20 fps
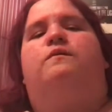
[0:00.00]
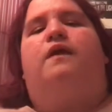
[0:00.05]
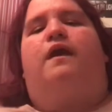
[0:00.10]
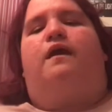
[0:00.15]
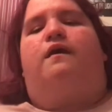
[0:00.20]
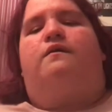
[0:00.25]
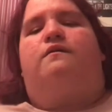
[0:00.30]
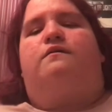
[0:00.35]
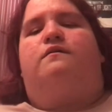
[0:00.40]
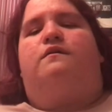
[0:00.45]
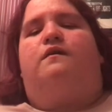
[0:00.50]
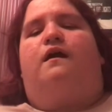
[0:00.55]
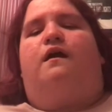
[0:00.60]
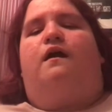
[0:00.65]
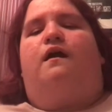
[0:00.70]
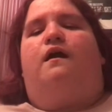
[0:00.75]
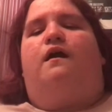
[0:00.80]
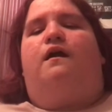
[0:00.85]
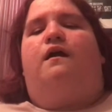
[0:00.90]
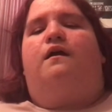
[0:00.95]
yeah,
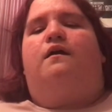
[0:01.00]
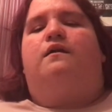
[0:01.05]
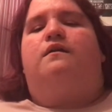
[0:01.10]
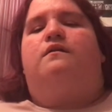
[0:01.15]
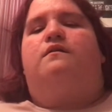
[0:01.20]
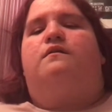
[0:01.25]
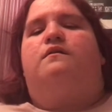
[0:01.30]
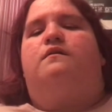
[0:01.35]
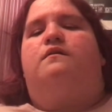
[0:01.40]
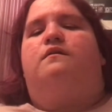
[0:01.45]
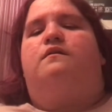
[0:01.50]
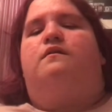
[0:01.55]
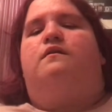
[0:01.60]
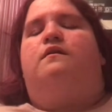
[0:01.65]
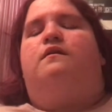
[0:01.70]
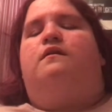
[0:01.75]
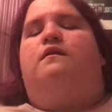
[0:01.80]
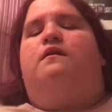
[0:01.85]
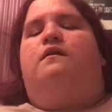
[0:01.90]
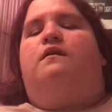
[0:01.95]
I
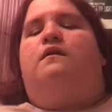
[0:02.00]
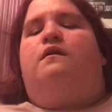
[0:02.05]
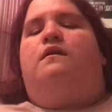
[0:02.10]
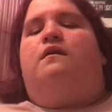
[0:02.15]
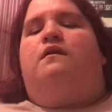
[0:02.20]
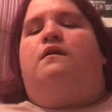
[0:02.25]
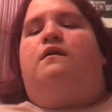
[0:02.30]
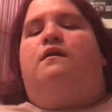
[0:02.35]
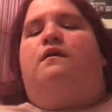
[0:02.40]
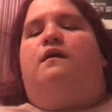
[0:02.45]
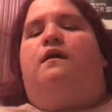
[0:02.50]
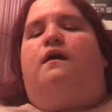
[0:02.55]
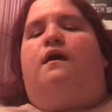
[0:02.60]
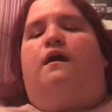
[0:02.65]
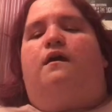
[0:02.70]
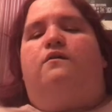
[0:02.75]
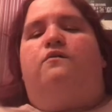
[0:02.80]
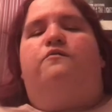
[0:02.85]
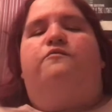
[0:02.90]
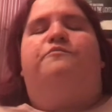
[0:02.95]

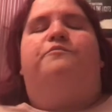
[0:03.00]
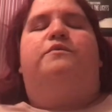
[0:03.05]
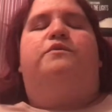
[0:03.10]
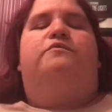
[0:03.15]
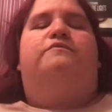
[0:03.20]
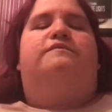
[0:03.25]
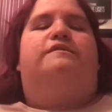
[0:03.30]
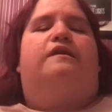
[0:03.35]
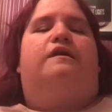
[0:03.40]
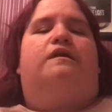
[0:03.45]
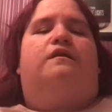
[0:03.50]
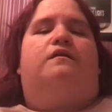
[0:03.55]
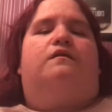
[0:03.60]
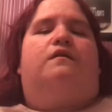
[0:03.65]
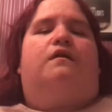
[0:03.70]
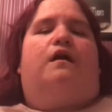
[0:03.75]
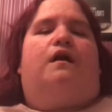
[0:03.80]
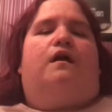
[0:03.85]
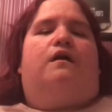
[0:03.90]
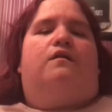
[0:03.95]
love
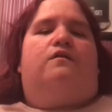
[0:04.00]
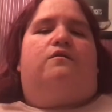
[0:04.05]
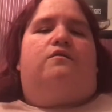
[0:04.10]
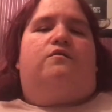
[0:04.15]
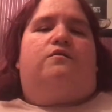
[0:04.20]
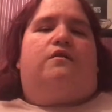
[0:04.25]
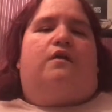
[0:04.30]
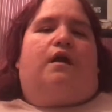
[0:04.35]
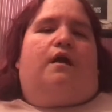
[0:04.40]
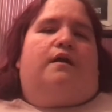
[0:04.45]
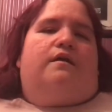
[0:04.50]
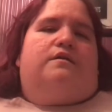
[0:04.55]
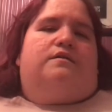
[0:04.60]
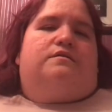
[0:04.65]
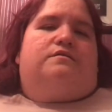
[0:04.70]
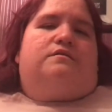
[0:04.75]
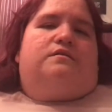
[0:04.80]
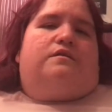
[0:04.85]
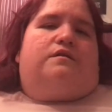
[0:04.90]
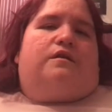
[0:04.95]
music.
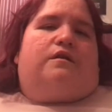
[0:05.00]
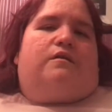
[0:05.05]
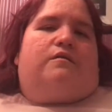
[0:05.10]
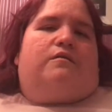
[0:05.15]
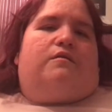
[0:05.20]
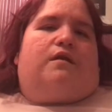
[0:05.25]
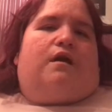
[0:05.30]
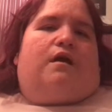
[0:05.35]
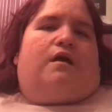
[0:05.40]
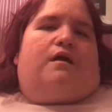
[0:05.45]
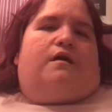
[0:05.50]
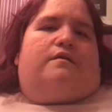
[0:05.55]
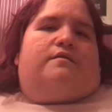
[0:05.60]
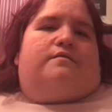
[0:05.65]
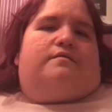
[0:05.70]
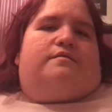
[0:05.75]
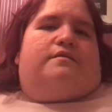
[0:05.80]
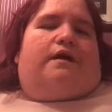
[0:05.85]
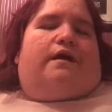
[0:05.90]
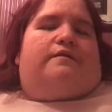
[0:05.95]
And you know,
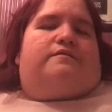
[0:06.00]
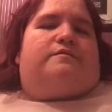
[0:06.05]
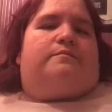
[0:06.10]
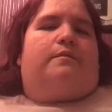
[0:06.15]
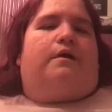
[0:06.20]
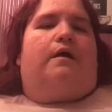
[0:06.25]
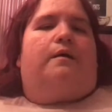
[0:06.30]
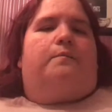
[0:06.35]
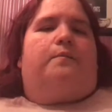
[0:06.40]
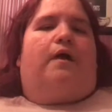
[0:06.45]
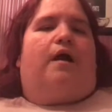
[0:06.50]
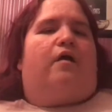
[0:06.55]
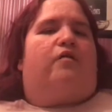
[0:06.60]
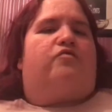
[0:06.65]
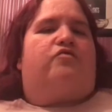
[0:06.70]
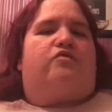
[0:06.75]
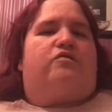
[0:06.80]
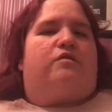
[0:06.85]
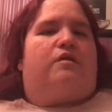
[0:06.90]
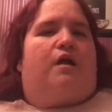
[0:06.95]
that's my
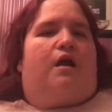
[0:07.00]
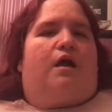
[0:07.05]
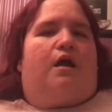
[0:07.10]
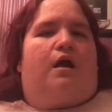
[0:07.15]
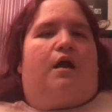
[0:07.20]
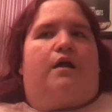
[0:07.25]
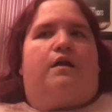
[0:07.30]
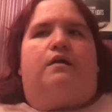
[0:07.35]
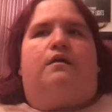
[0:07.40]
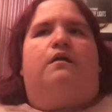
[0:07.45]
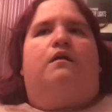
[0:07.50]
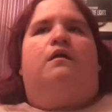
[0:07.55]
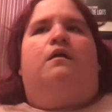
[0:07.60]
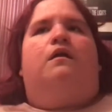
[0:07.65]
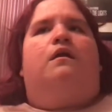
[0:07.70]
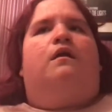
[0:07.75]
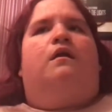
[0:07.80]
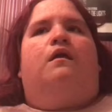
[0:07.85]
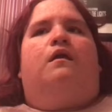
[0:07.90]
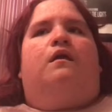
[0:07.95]
passion.
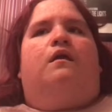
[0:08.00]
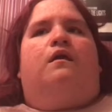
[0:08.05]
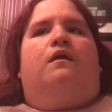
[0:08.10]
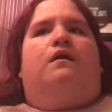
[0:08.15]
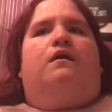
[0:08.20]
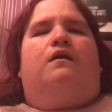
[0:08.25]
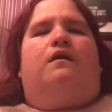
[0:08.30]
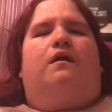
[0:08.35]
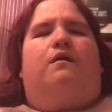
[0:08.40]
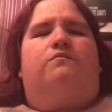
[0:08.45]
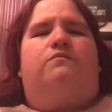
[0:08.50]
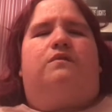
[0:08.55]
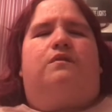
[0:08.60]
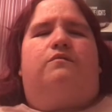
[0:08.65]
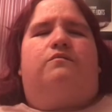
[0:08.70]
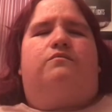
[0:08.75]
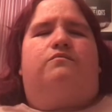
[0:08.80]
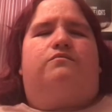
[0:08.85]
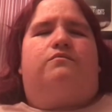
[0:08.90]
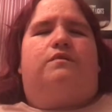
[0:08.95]
I've
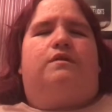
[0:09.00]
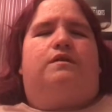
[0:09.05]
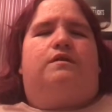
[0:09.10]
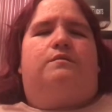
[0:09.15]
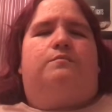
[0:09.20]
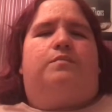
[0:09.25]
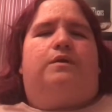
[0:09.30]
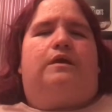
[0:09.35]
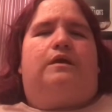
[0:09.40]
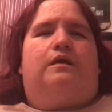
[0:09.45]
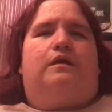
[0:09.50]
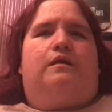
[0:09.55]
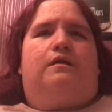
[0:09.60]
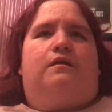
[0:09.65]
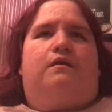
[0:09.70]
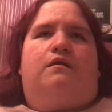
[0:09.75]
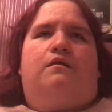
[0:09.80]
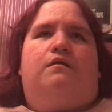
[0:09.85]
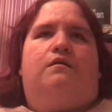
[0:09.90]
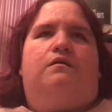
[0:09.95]
never really
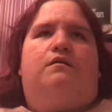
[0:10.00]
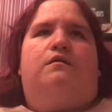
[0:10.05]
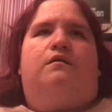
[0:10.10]
been